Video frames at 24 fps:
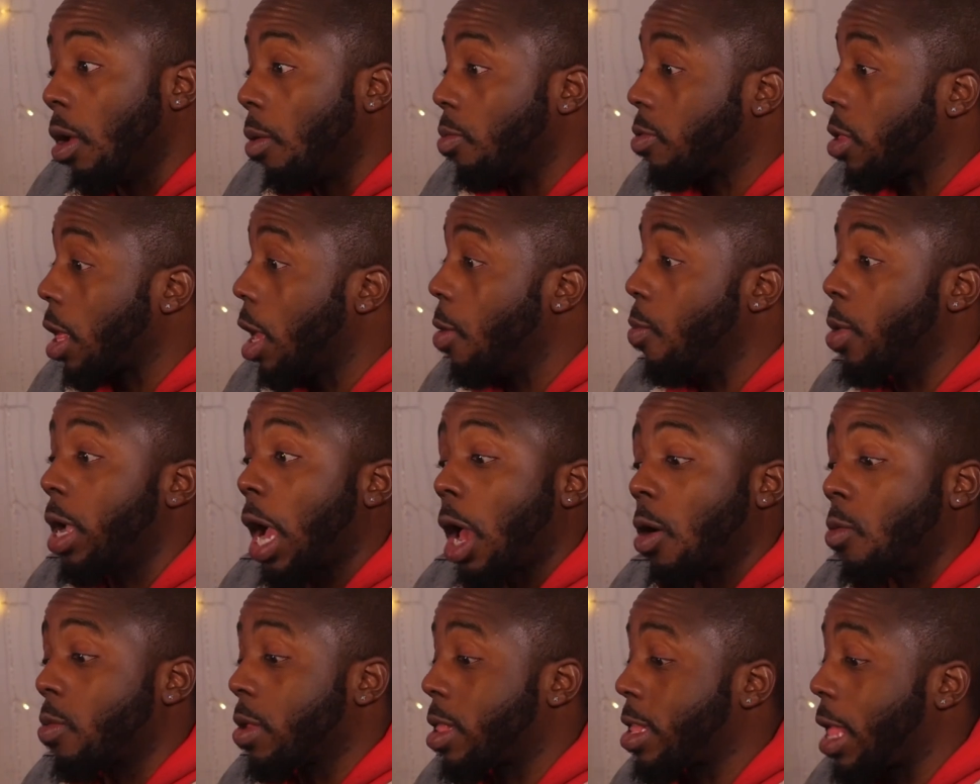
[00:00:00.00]
You know what I'm
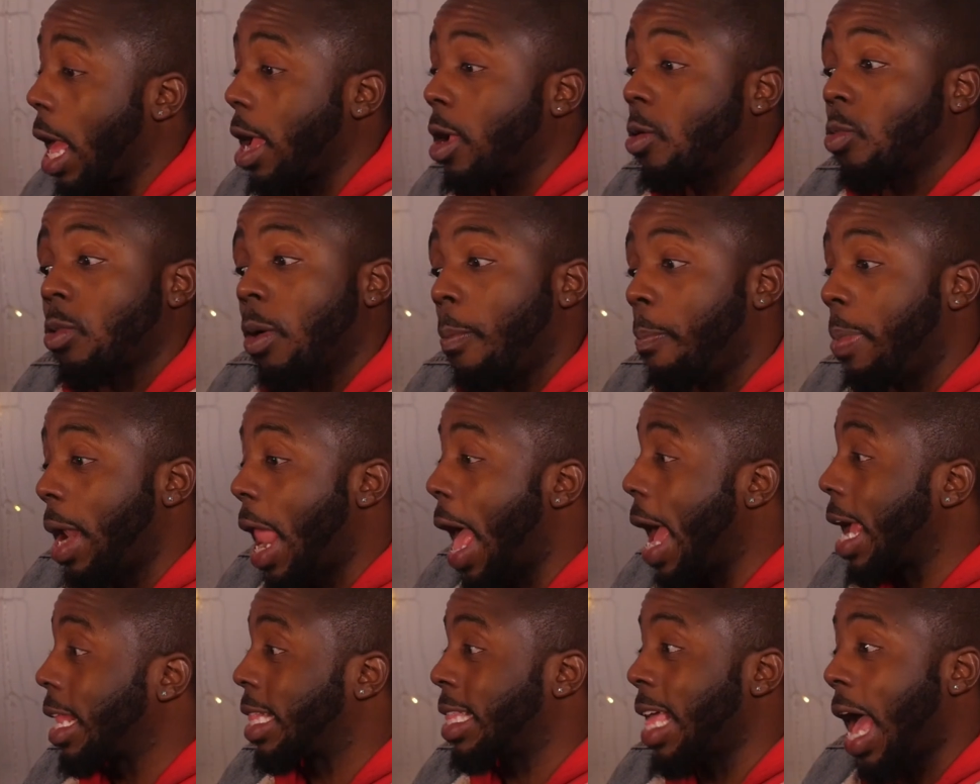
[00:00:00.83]
saying? We gotta
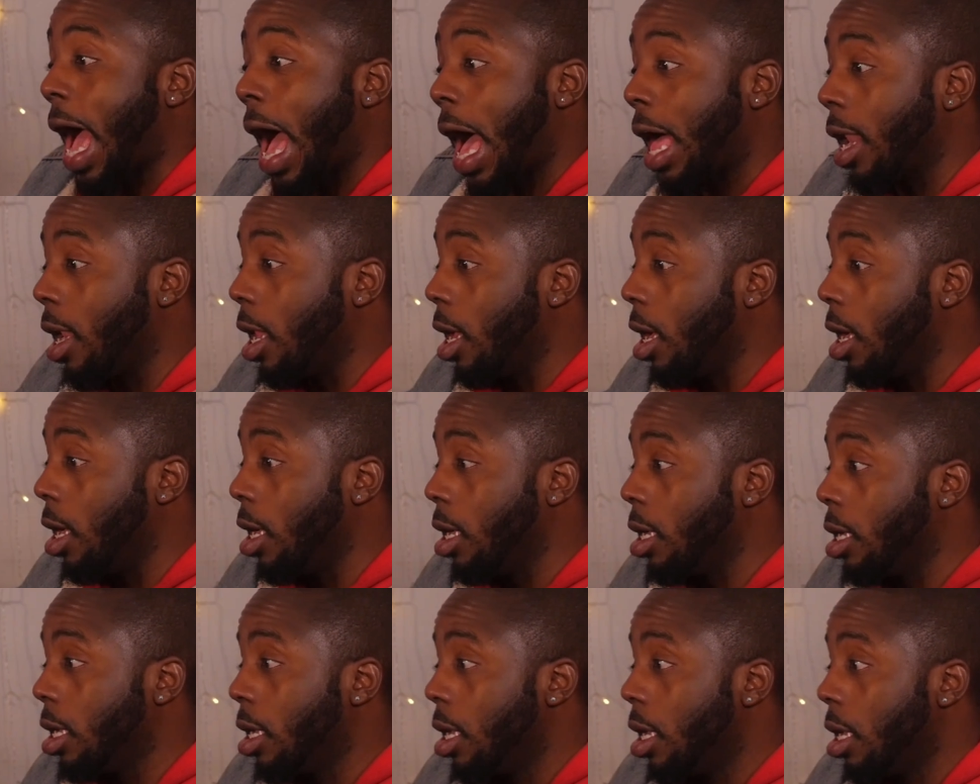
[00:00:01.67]
recycle the black
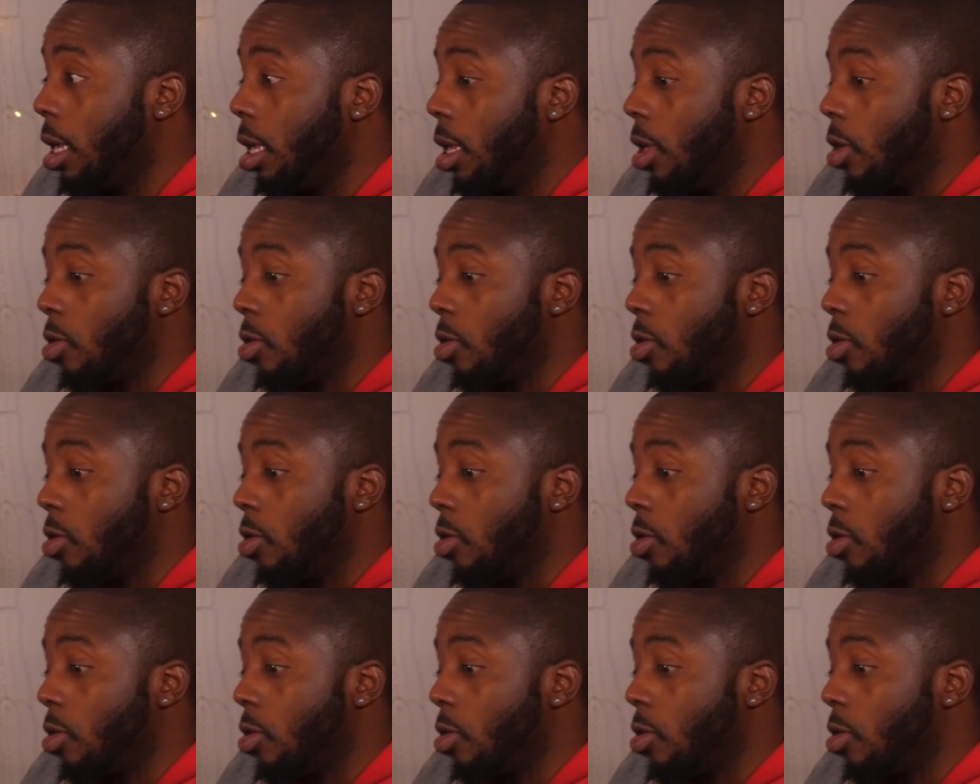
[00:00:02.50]
dollar.